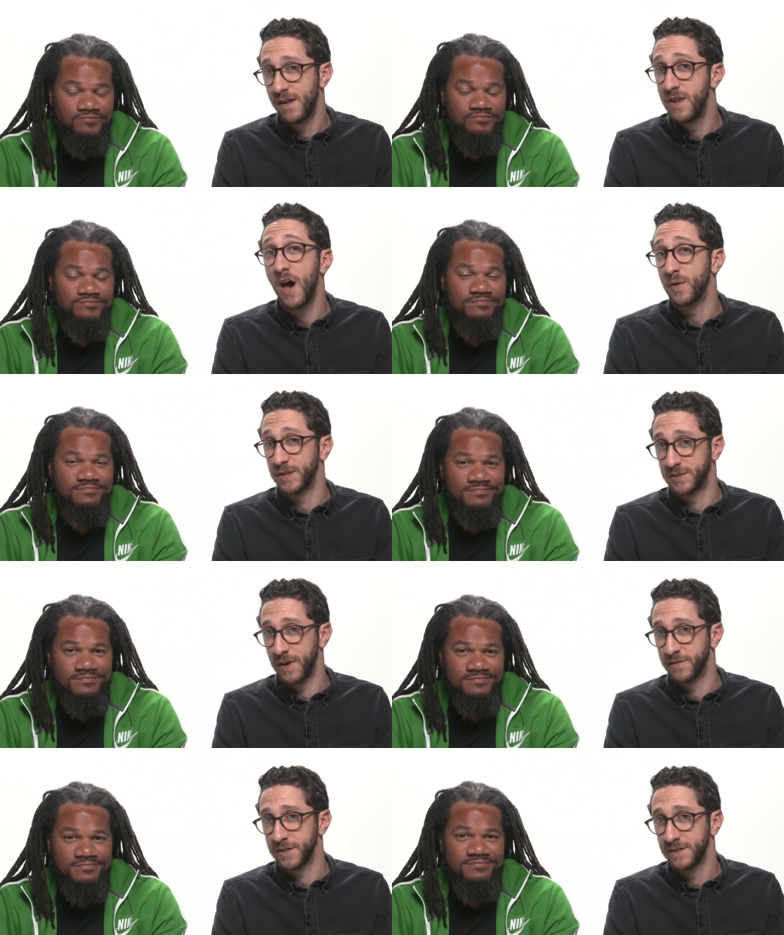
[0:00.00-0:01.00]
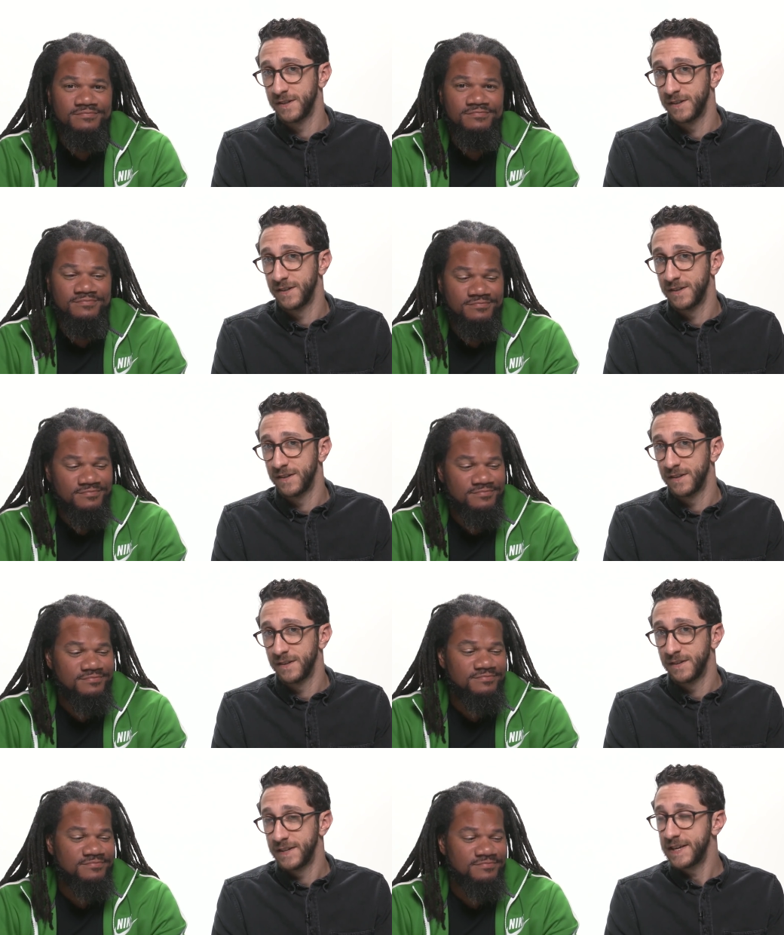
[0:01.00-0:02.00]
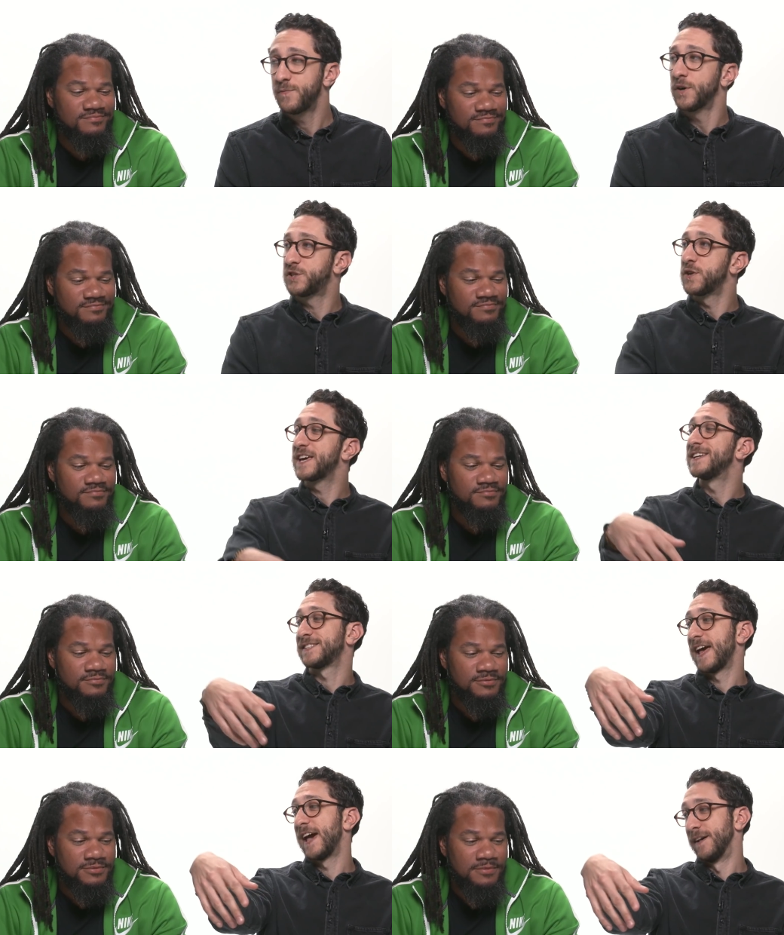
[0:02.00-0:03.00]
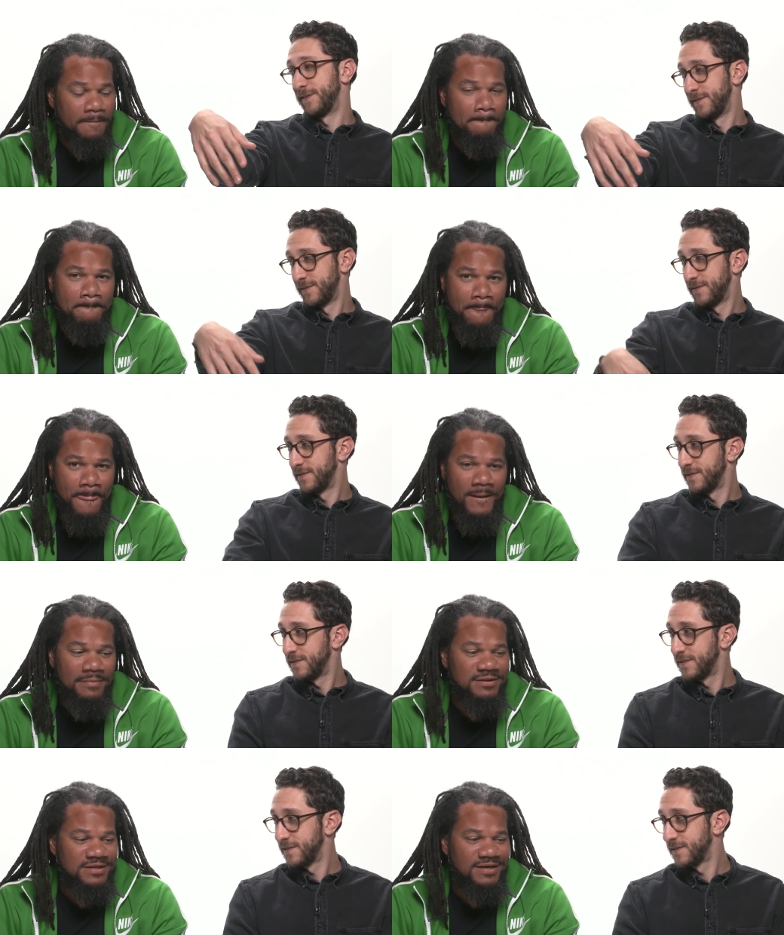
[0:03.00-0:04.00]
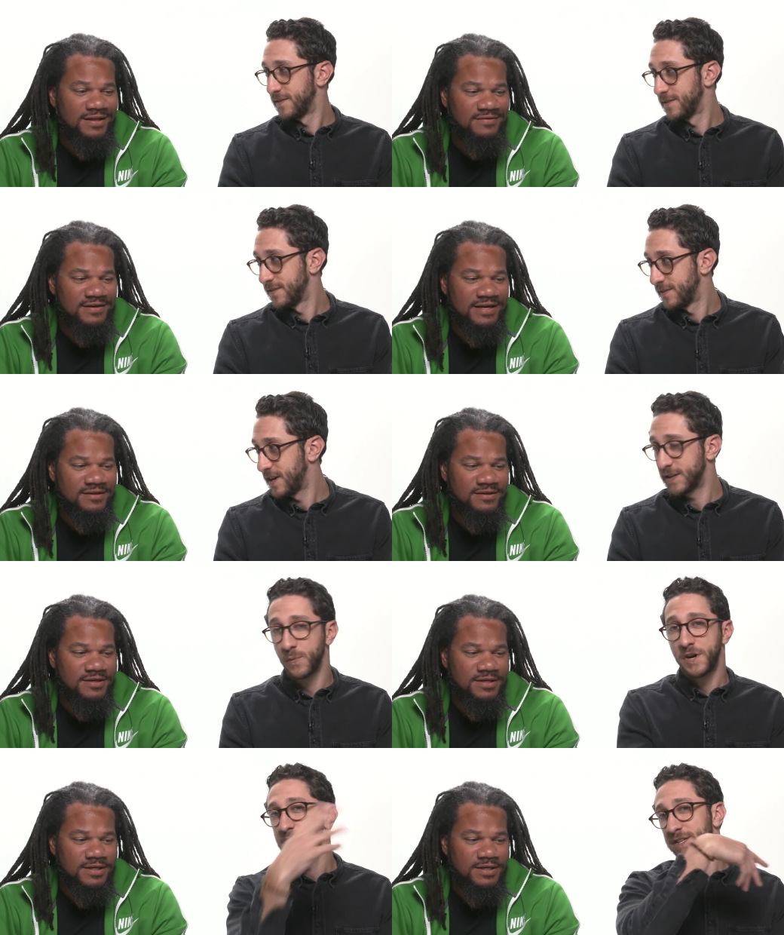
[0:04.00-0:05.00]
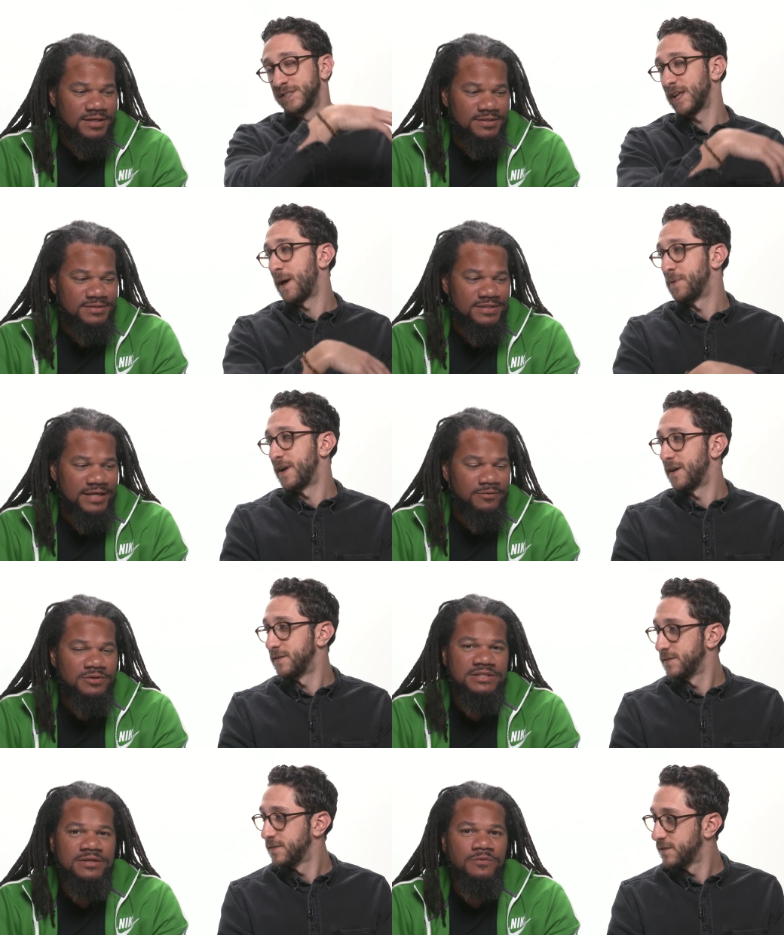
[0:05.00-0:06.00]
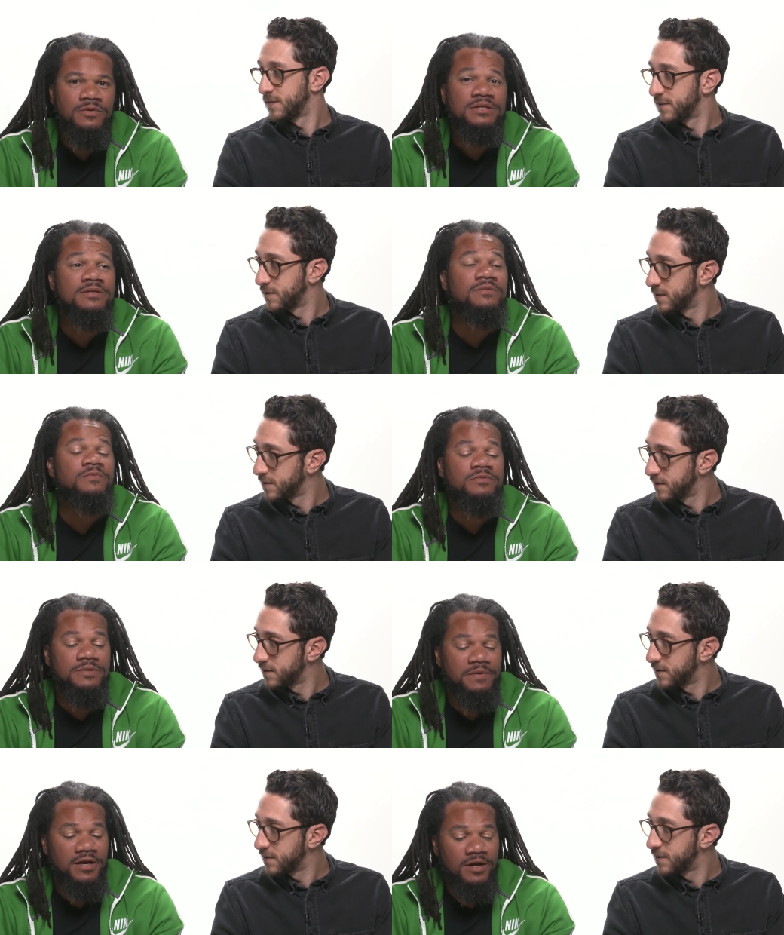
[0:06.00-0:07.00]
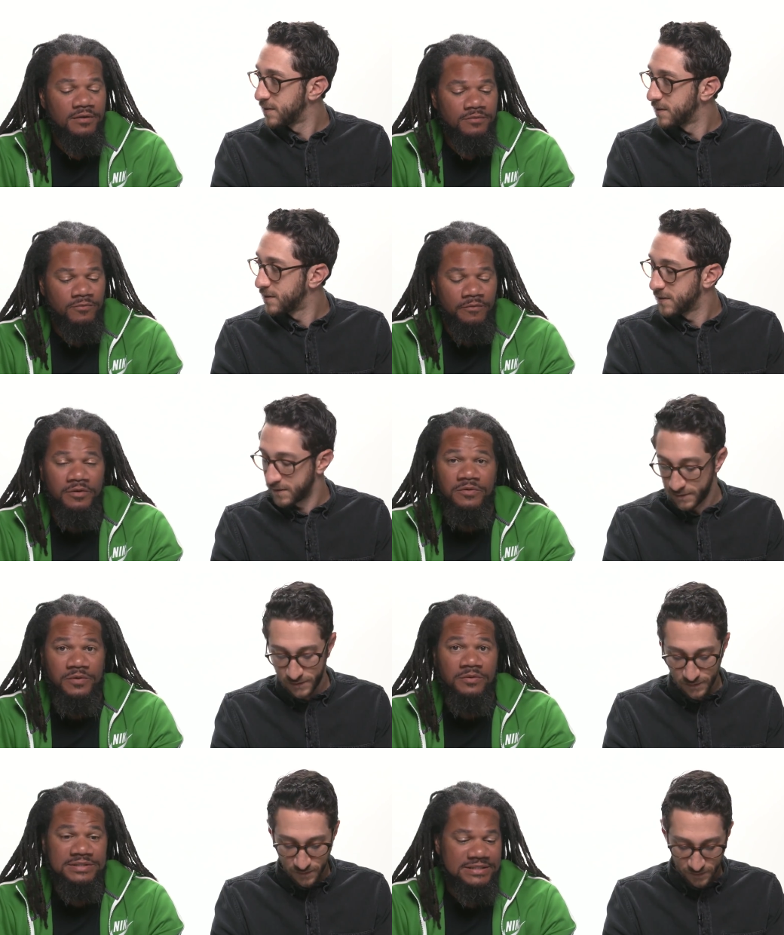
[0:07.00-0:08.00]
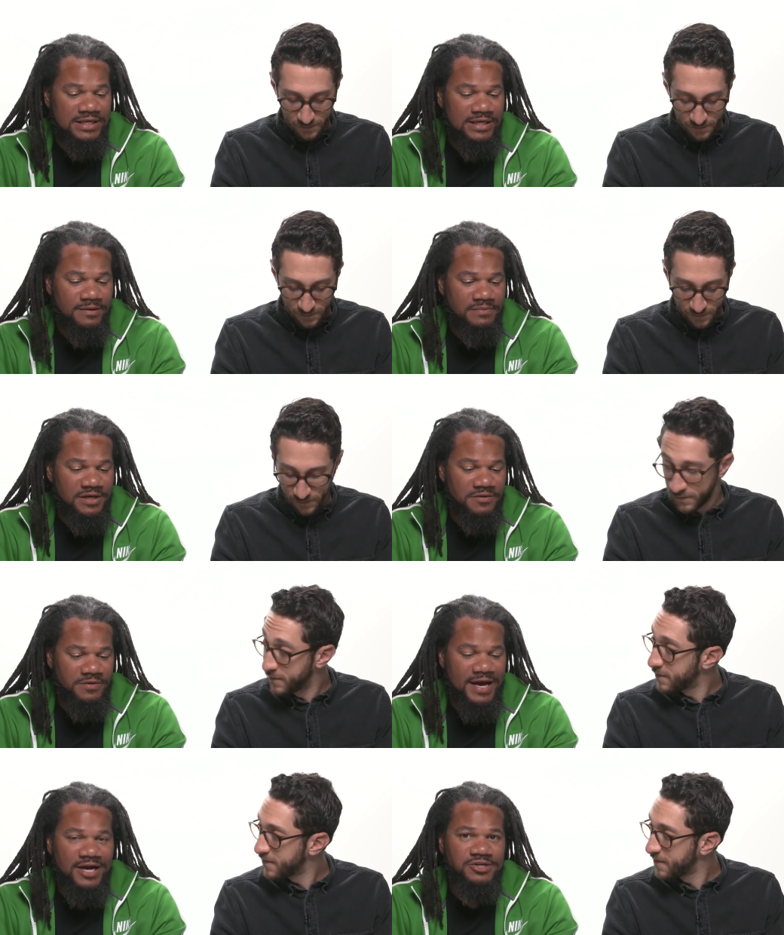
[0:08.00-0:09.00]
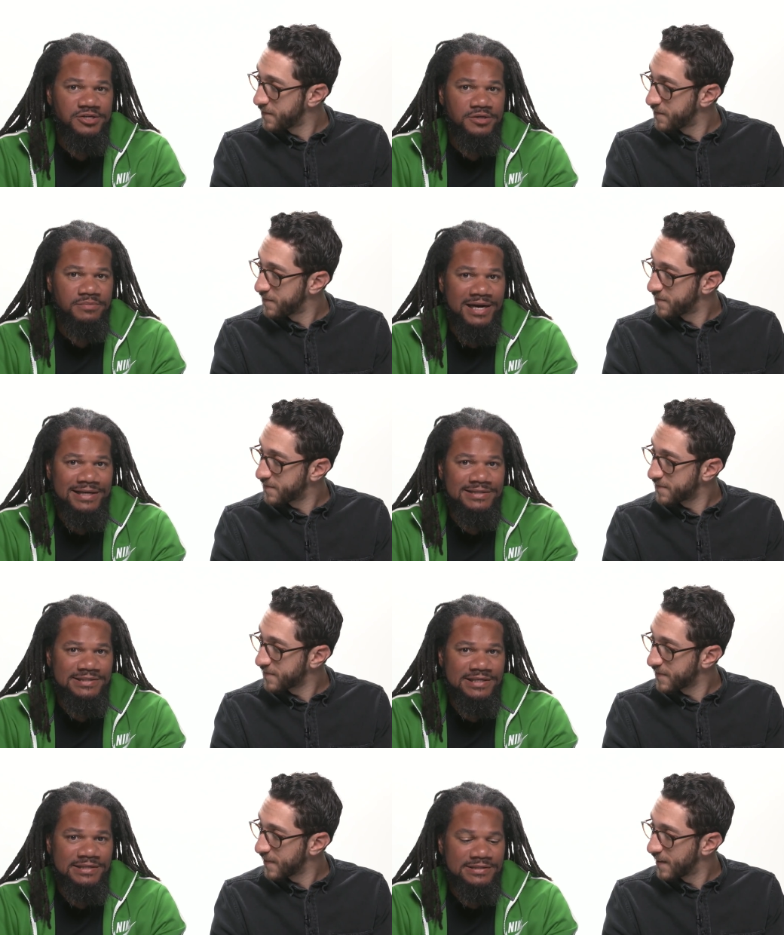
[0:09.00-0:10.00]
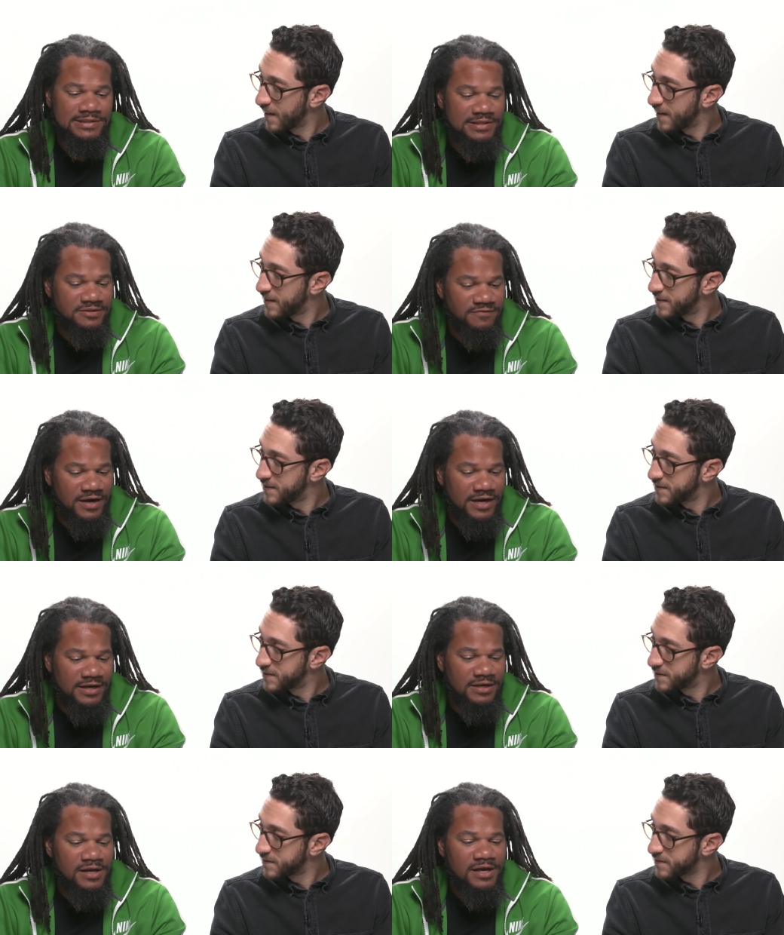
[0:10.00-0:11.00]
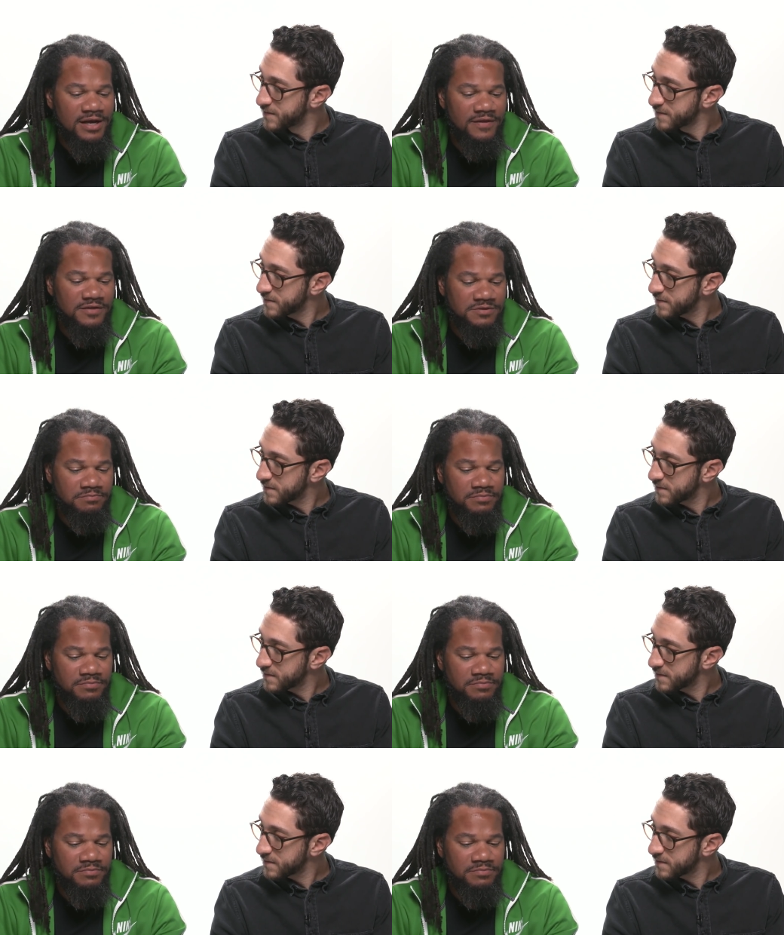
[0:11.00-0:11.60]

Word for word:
Speaker 1: None whatsoever. He wants you to kiss the hand. Right, but the, I feel like he doesn't the, want you to slap it.
Speaker 2: We'll see. Well, depending on what we won't see being mm-hmm. the mm. reaction behind the scenes to this fine and this